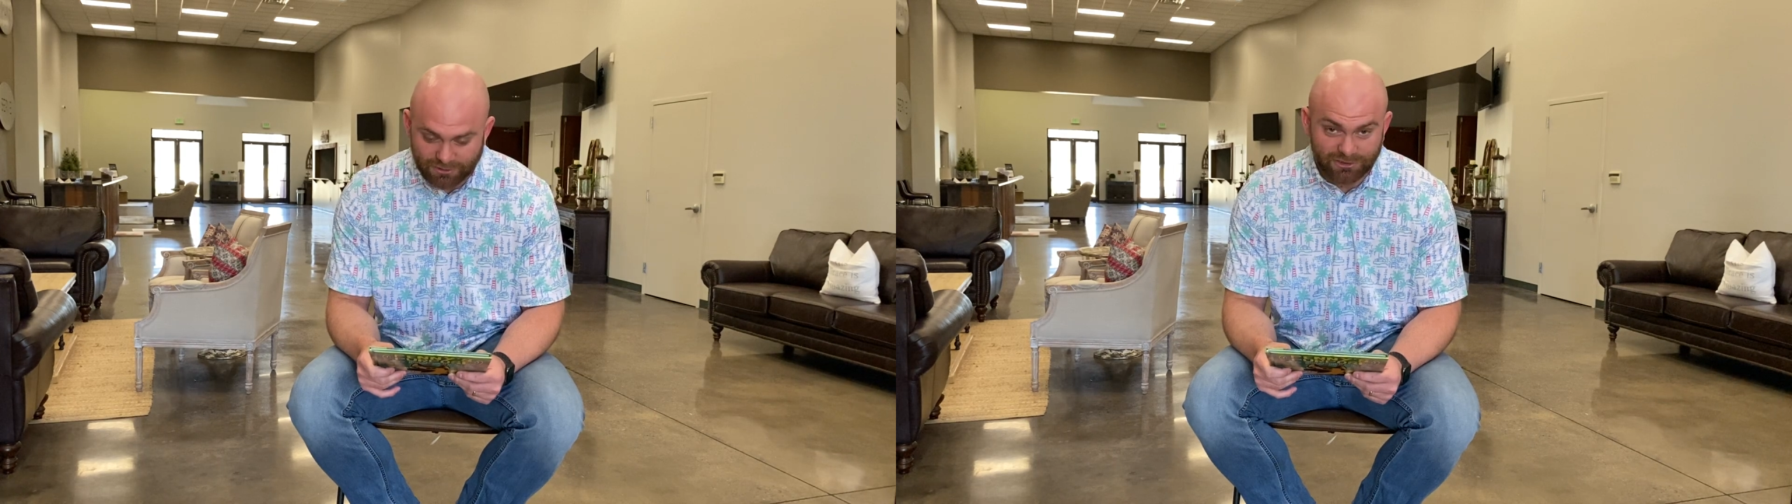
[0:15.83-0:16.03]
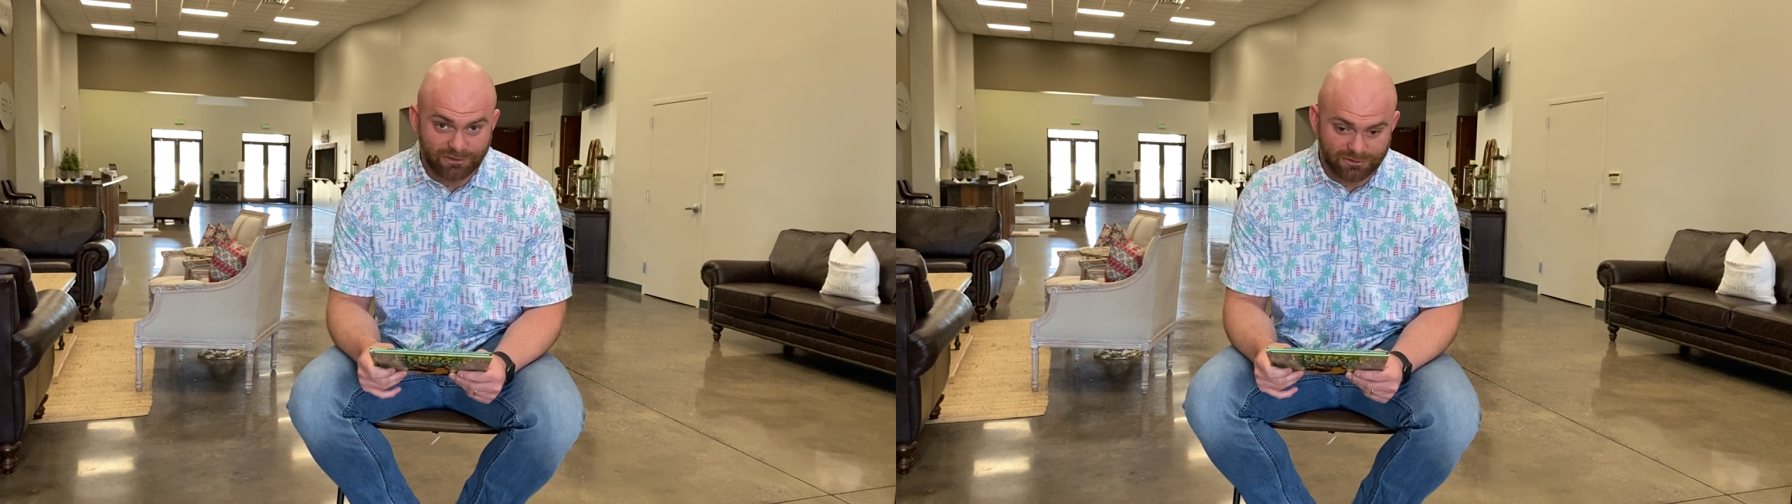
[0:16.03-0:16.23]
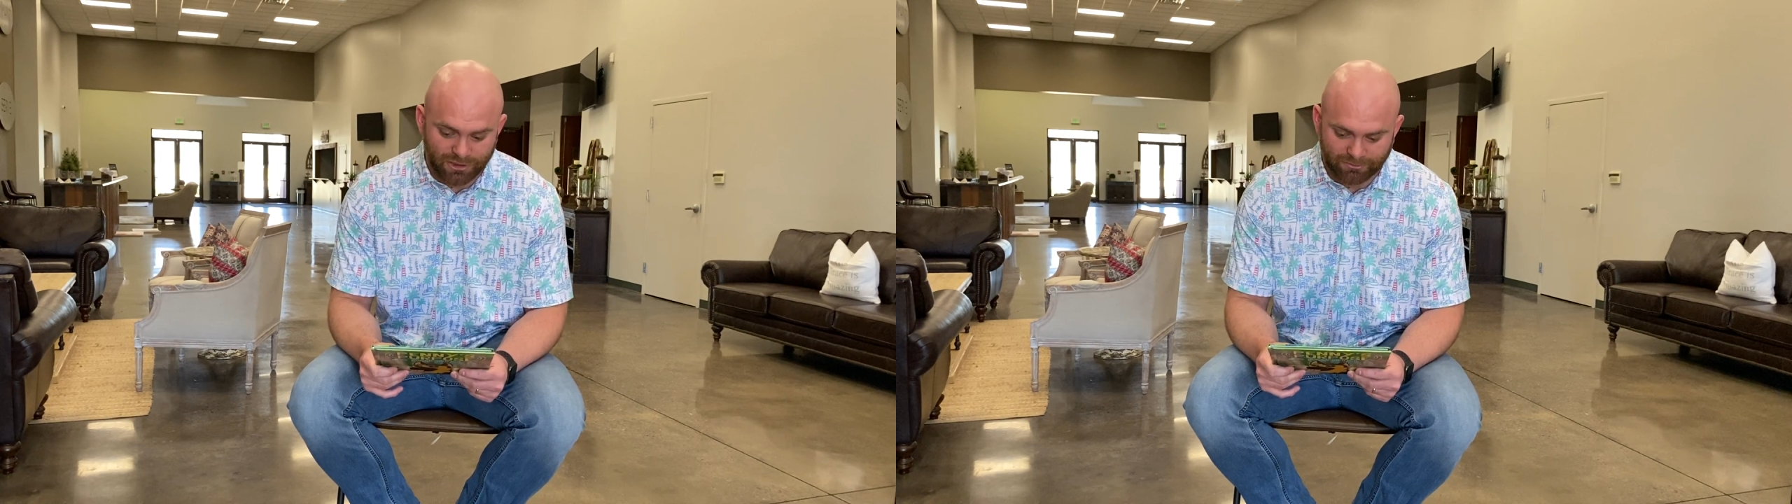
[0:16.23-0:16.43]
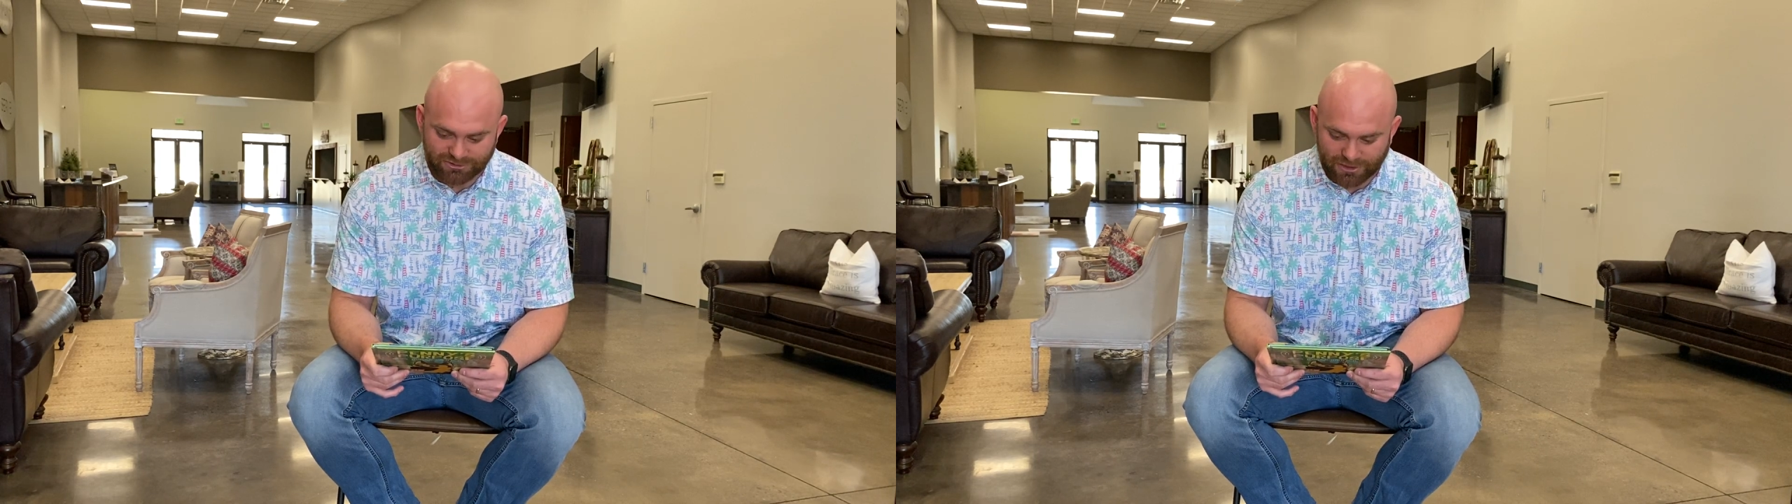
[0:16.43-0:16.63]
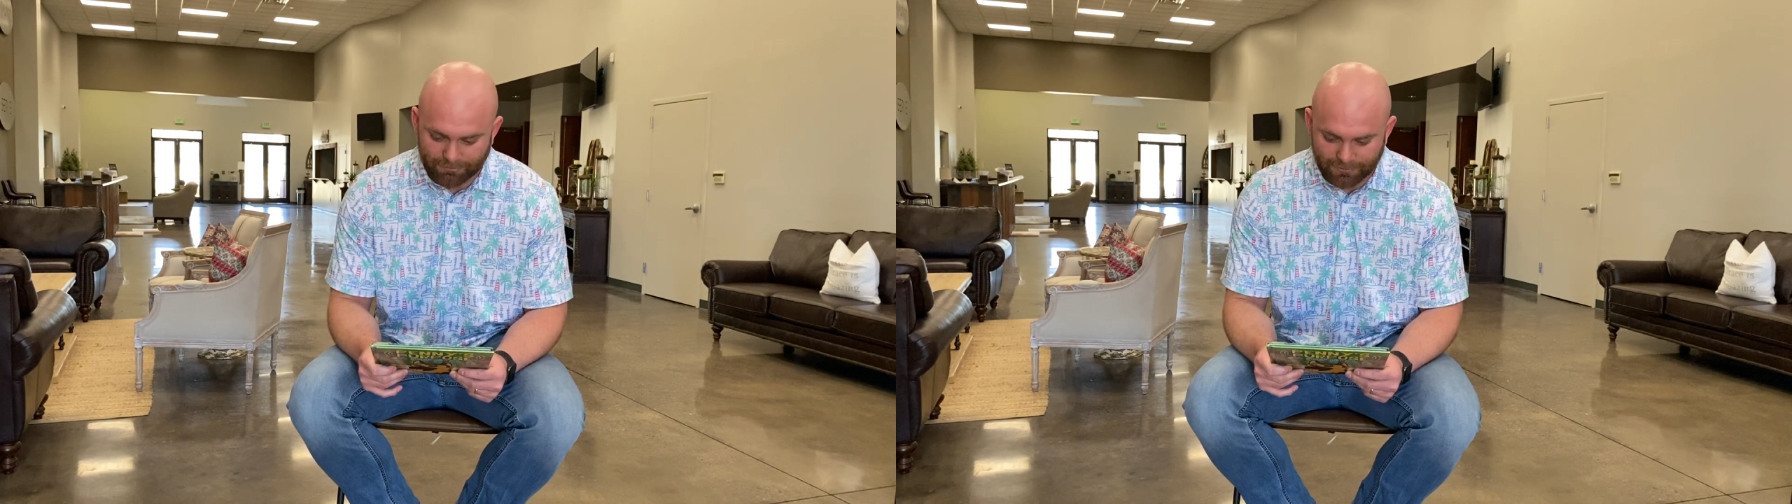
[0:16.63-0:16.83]
she's a German
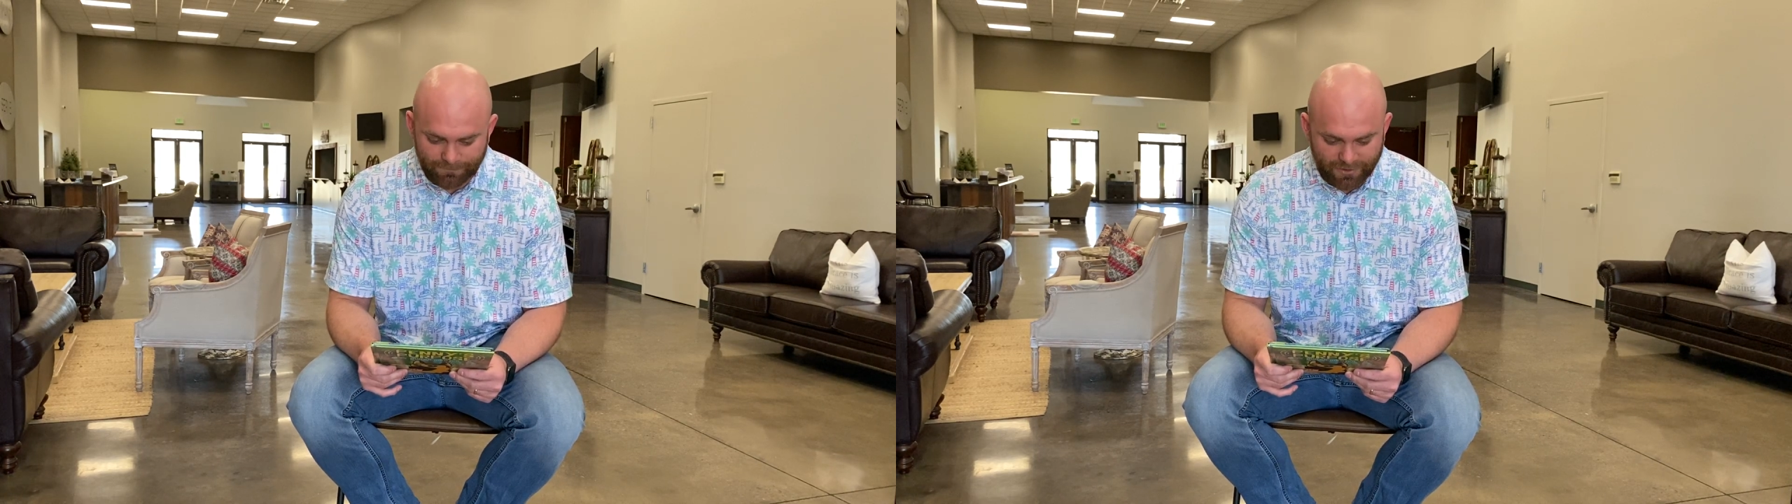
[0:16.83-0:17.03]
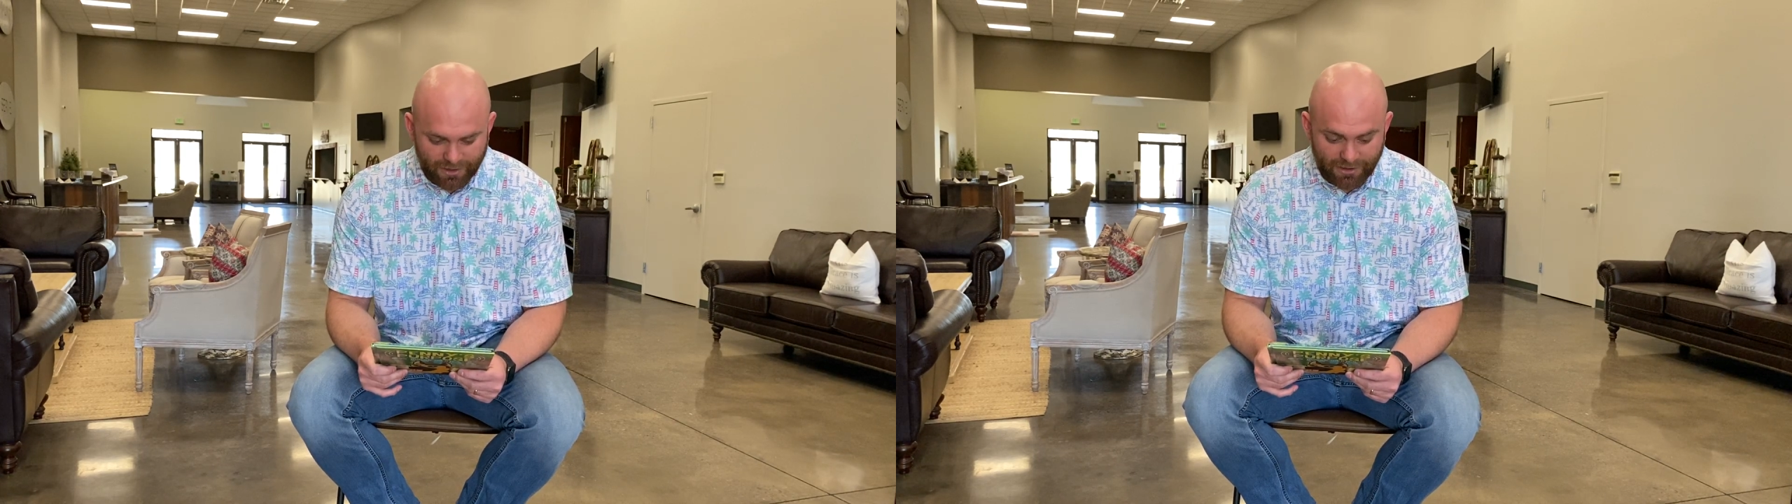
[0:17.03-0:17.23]
Shepherd,